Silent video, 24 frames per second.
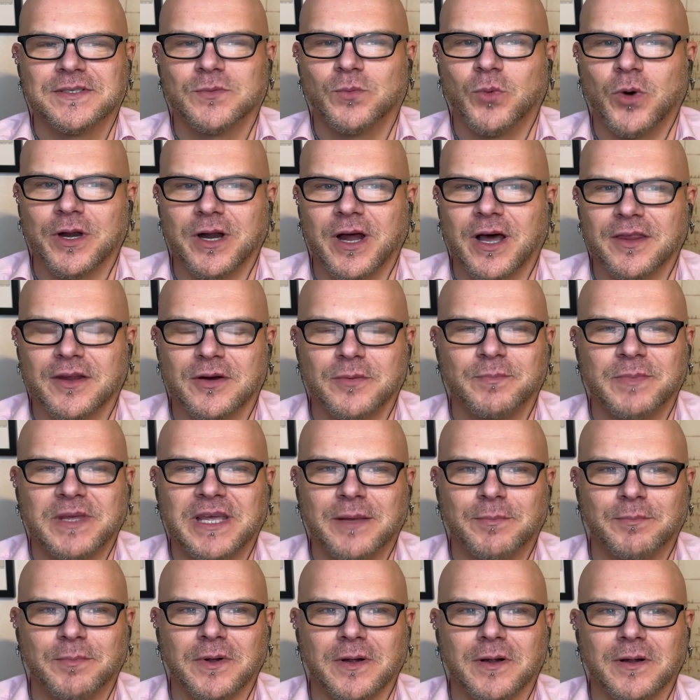what other
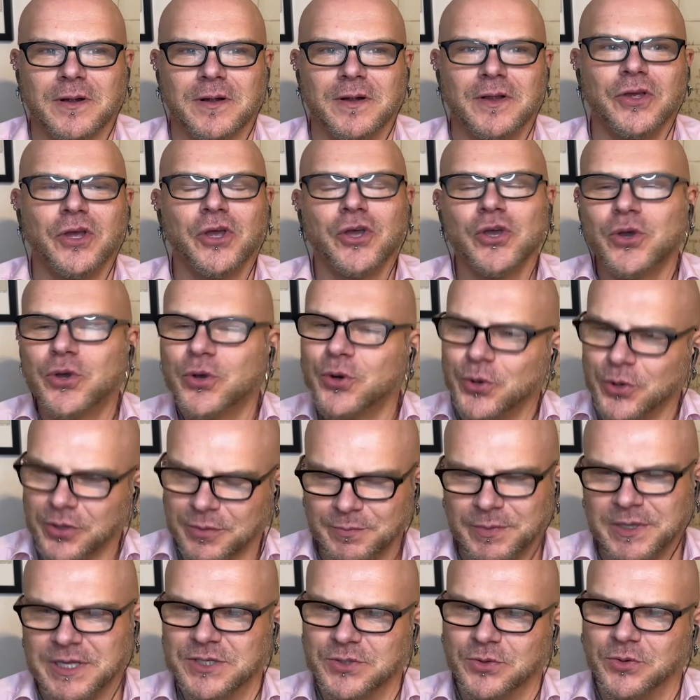people could
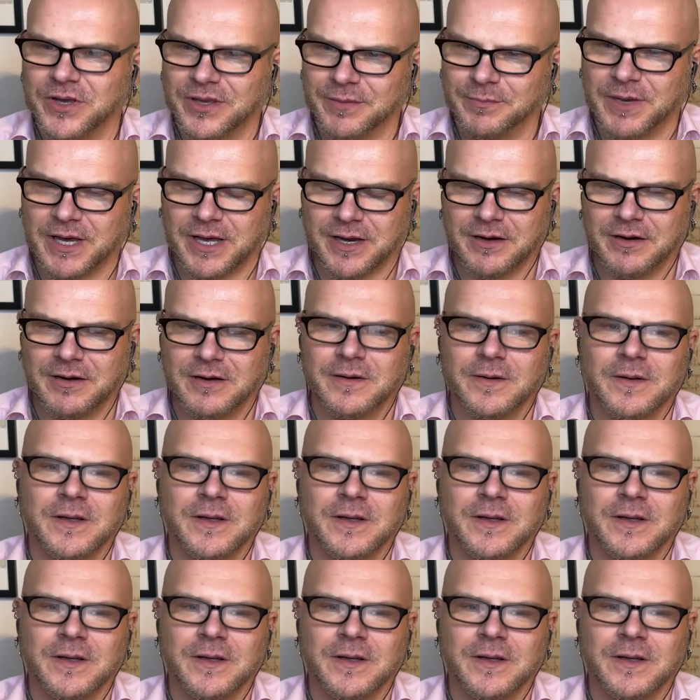be doing better.